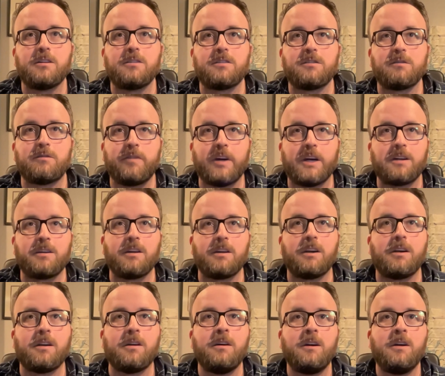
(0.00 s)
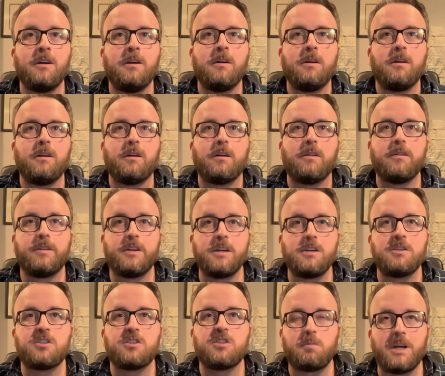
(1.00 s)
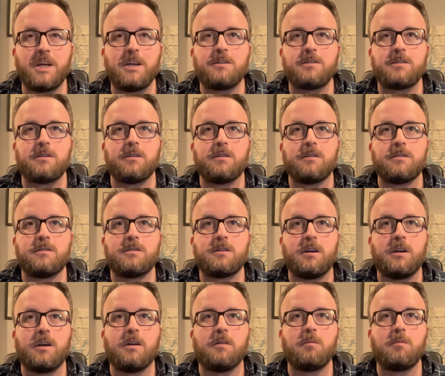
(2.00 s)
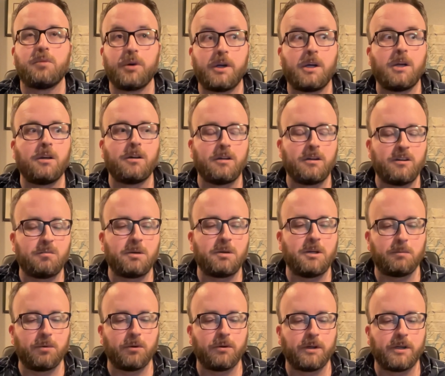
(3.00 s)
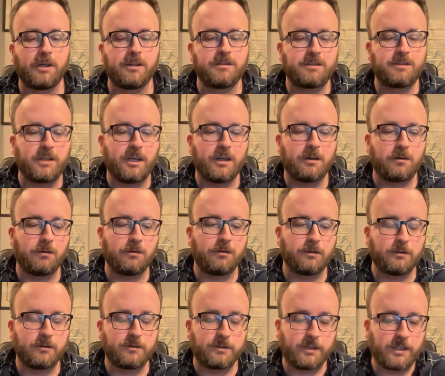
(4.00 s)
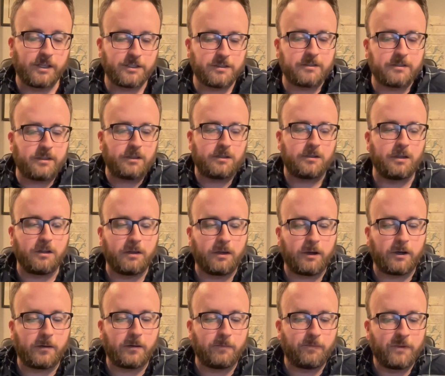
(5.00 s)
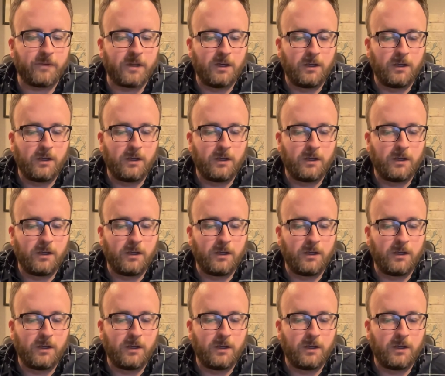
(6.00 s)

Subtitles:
is affecting these spaces and bringing these people in as stakeholders. And I just think that